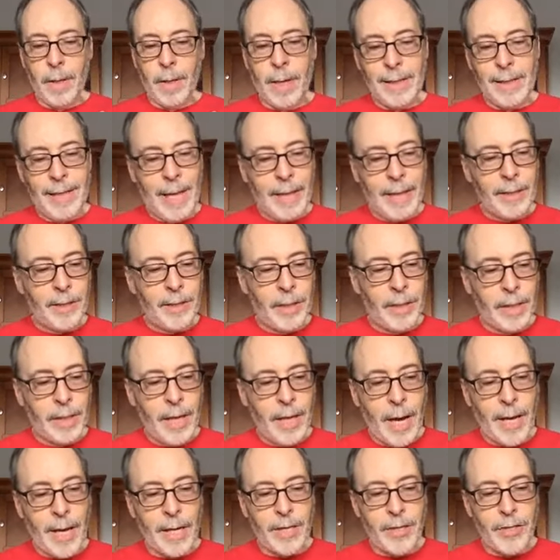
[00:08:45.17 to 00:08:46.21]
Alexia
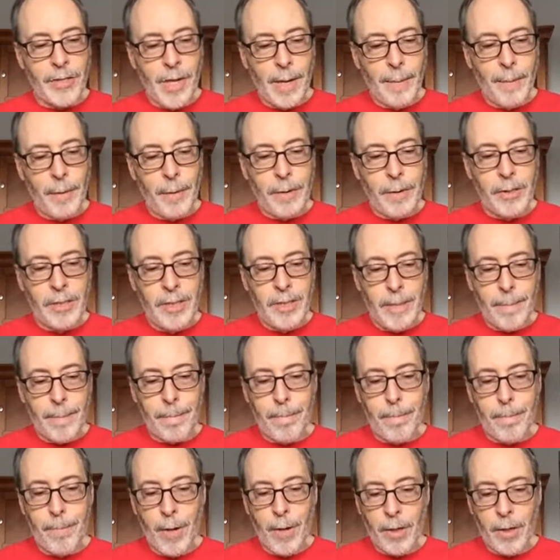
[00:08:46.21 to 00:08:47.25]
got a double
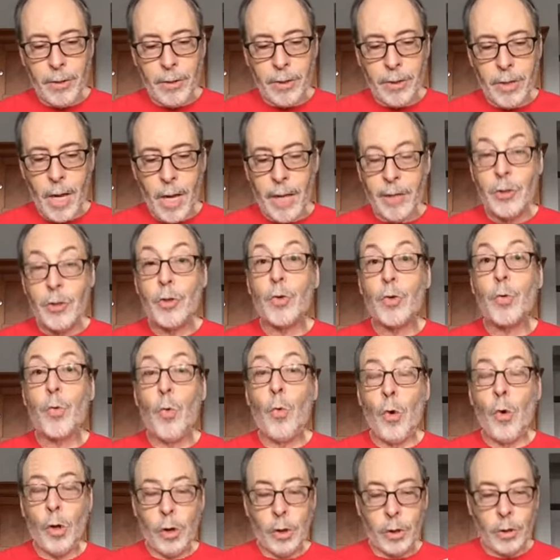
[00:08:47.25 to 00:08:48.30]
dip butterscotch
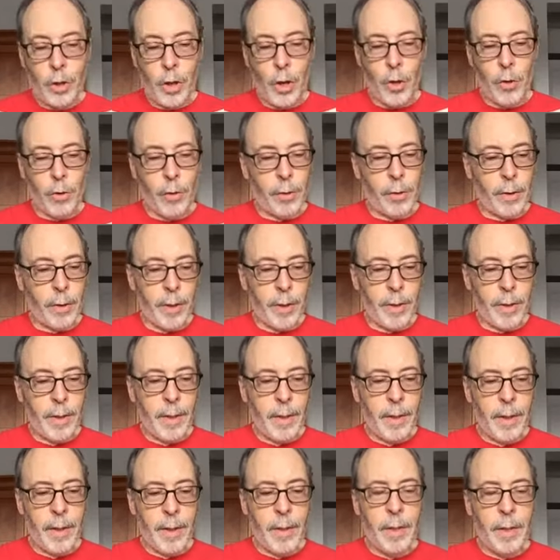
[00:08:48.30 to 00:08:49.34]
swirl cone.
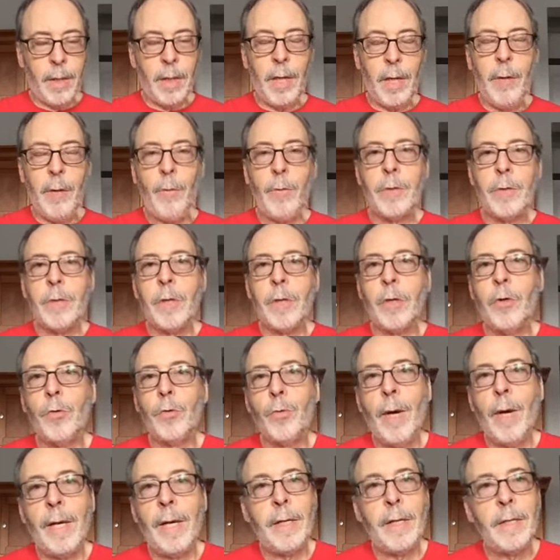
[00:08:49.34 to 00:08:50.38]
It was the
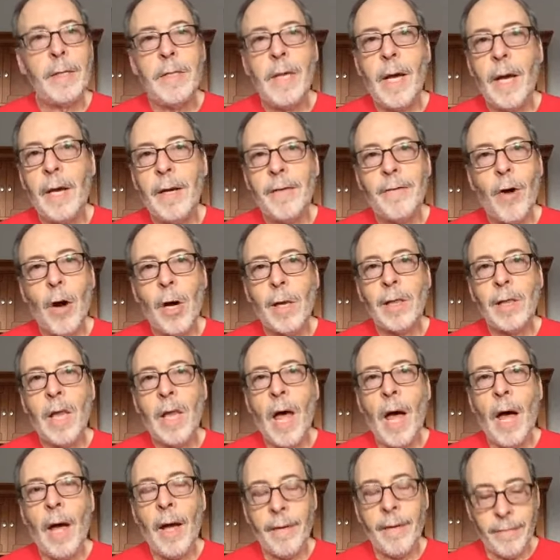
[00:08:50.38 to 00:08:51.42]
greatest day of our
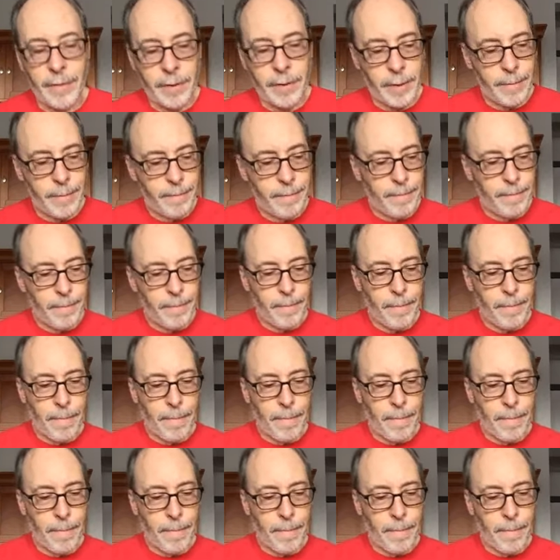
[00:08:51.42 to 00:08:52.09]
lives.